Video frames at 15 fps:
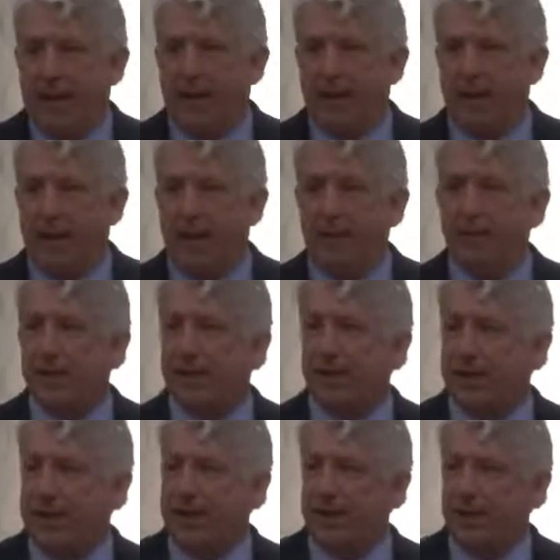And so that was
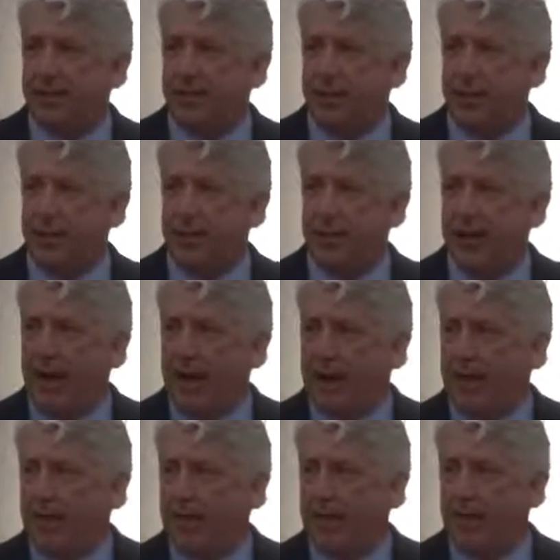in late December,
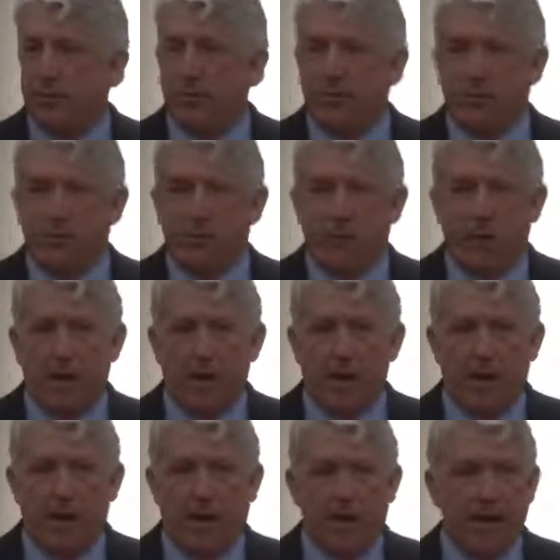and
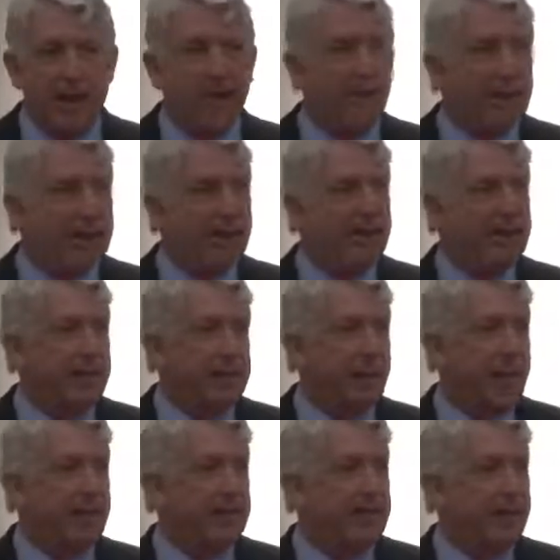I immediately
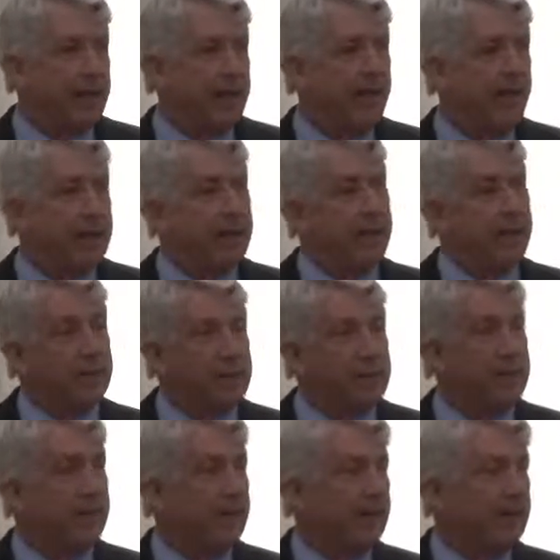tasked him with
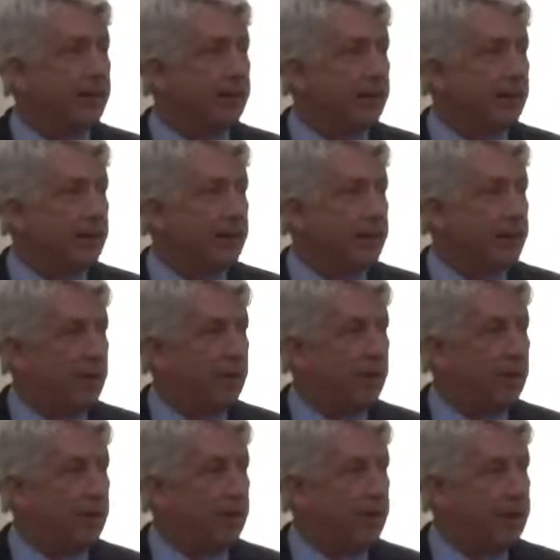leading
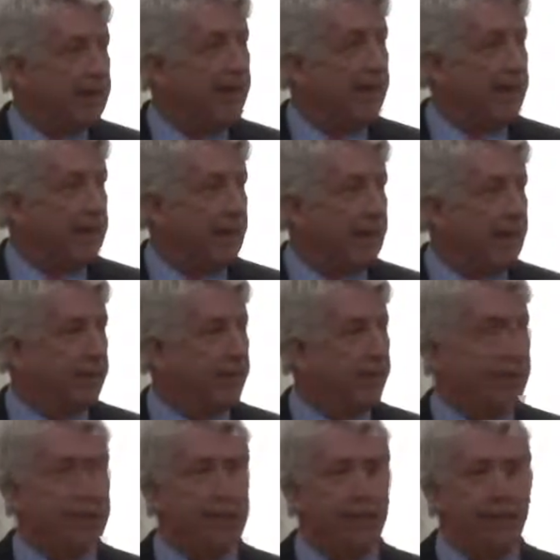the legal
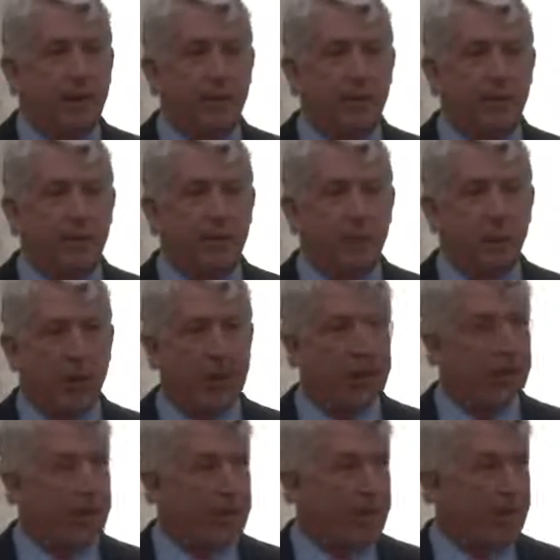team that would
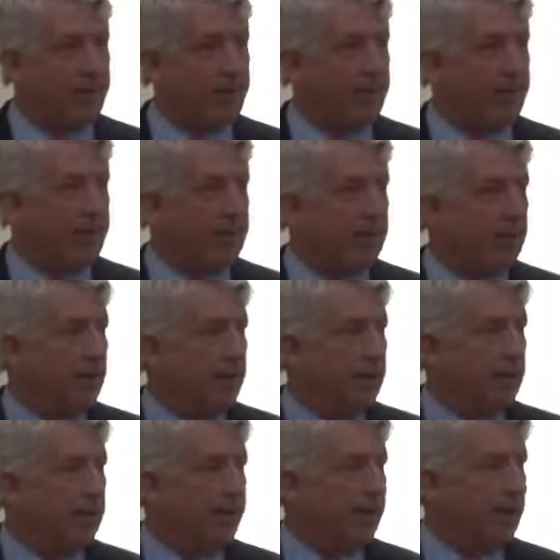bring together
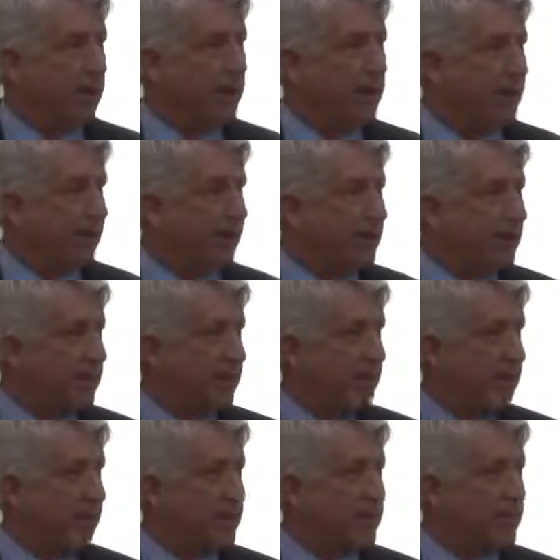the very best
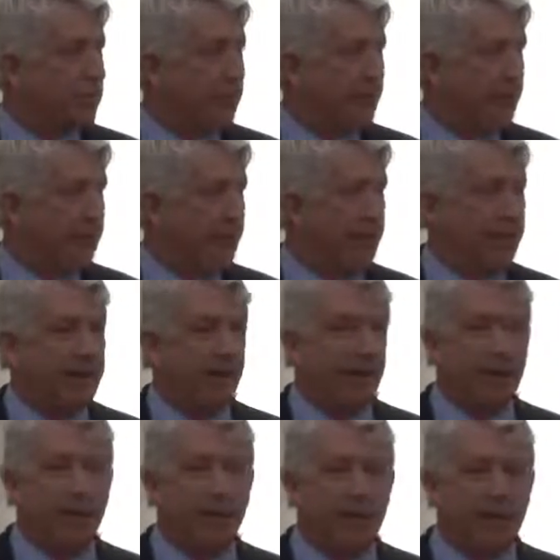analysis analysis we had,
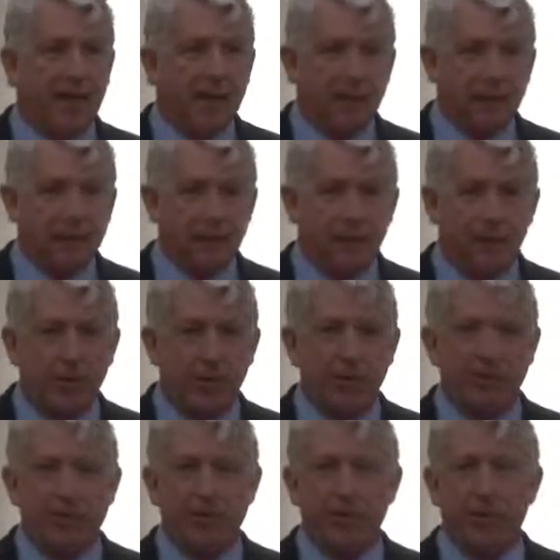all of the case
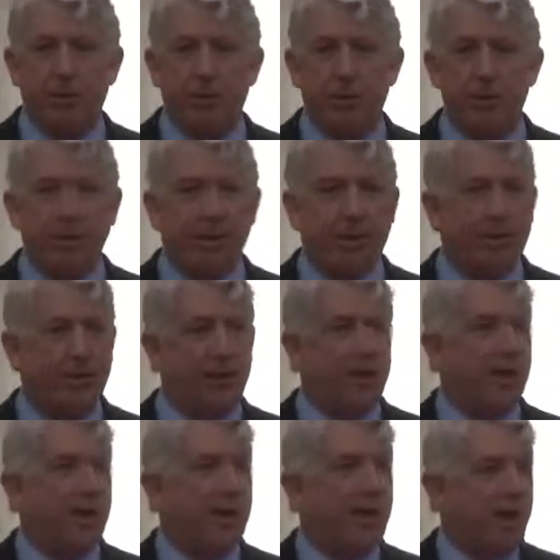authorities we could pull
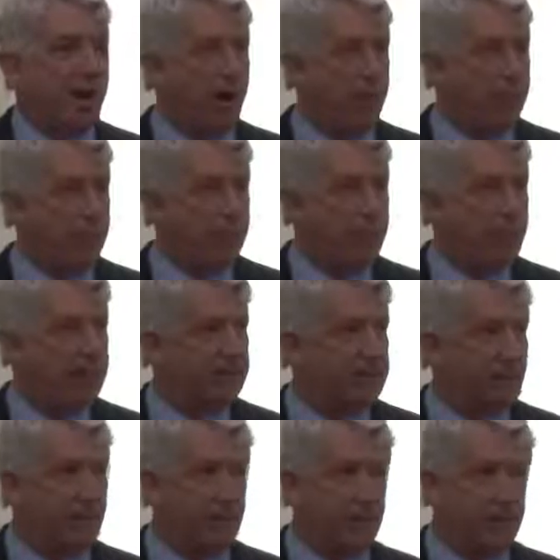together, all of the best
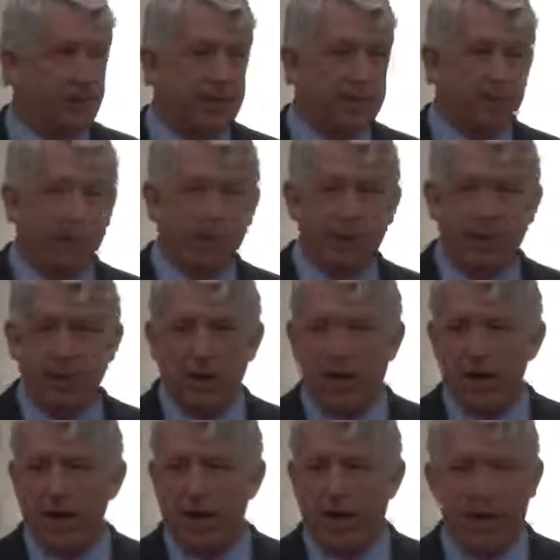arguments,
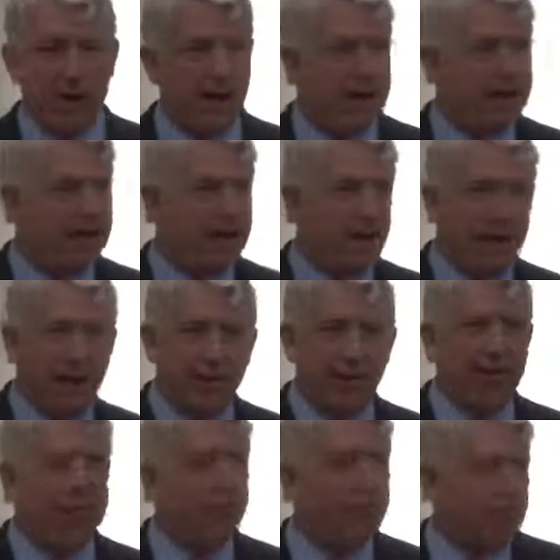pro, con, and
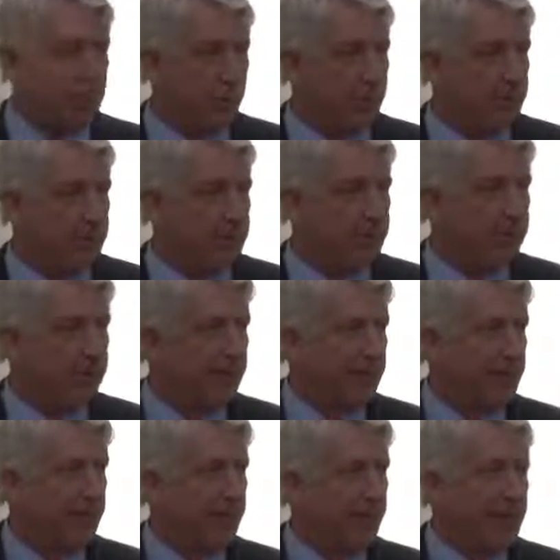everything in between.
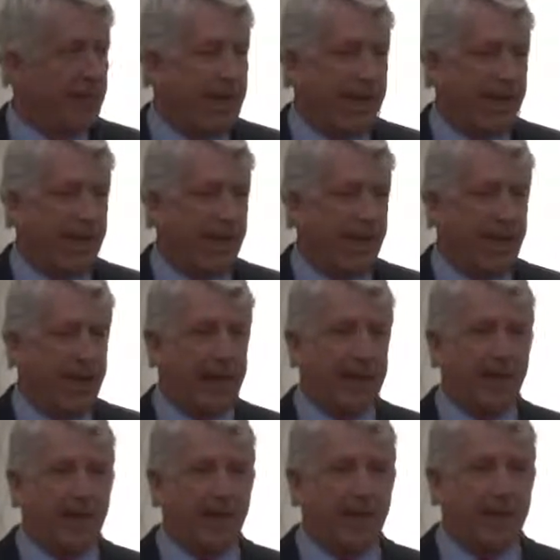
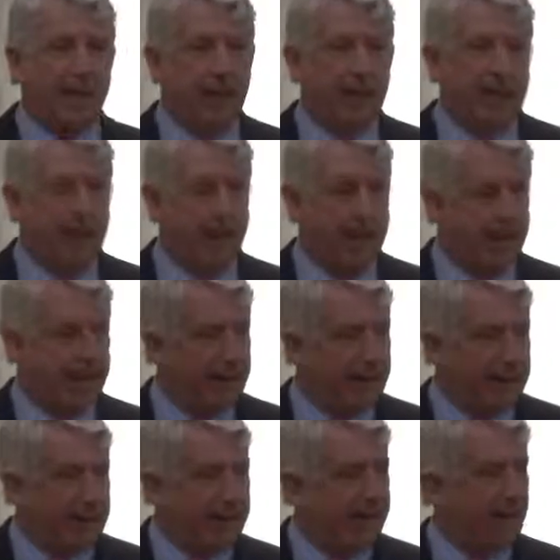And he
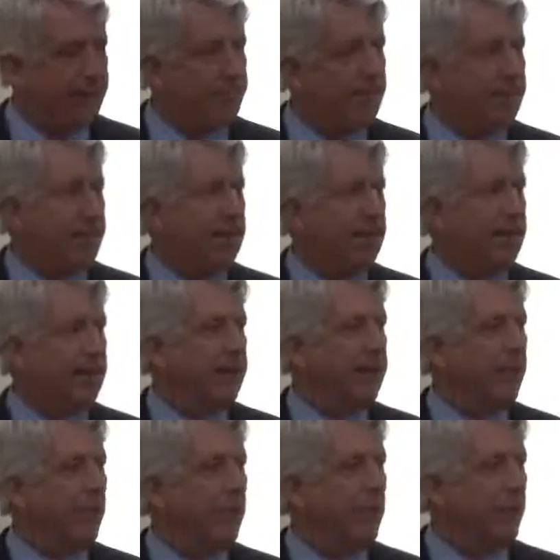headed up that
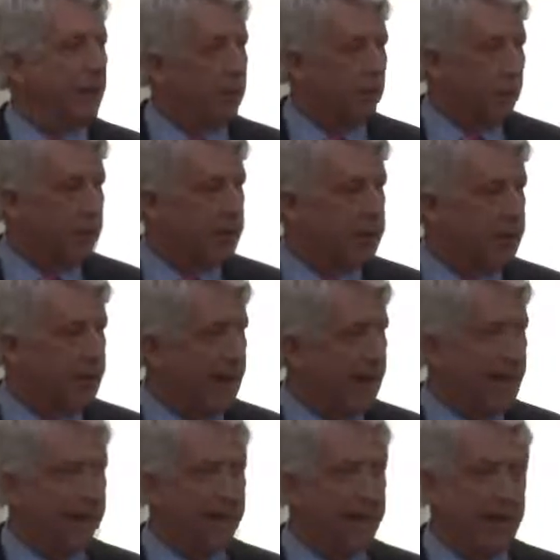team, we worked
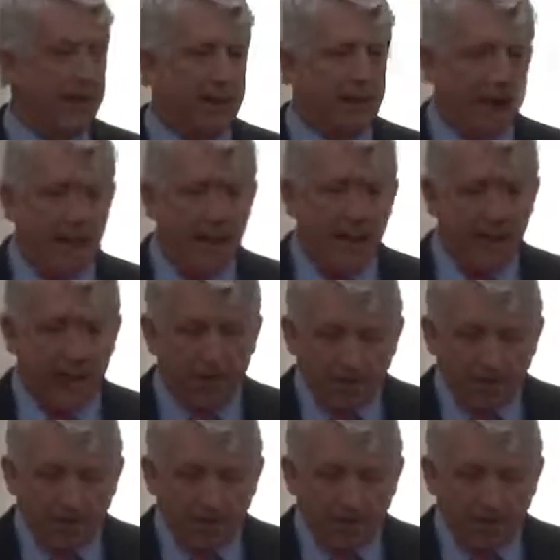together, and